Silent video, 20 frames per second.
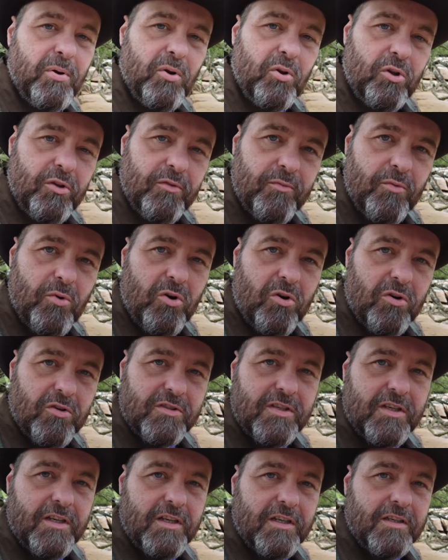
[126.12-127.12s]
pool of
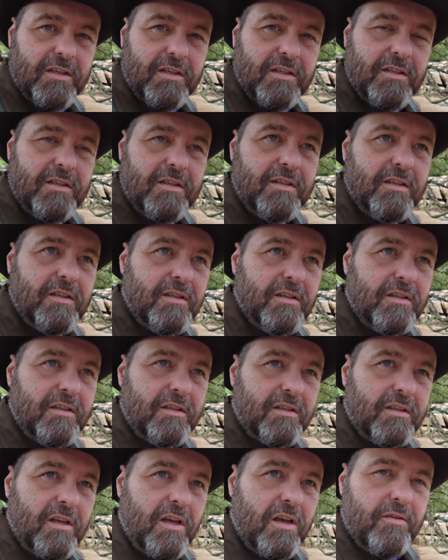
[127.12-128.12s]
water
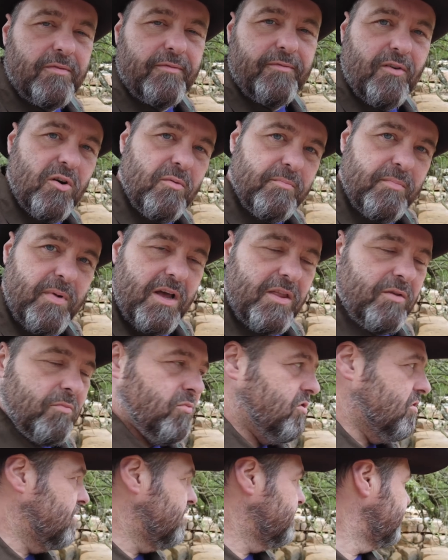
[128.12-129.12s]
formed by the
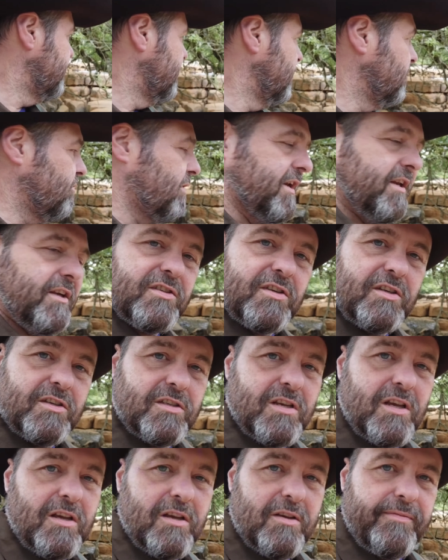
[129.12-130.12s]
waterfall when it's
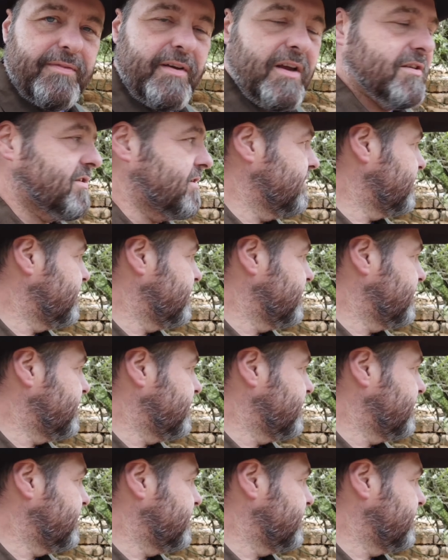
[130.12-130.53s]
faster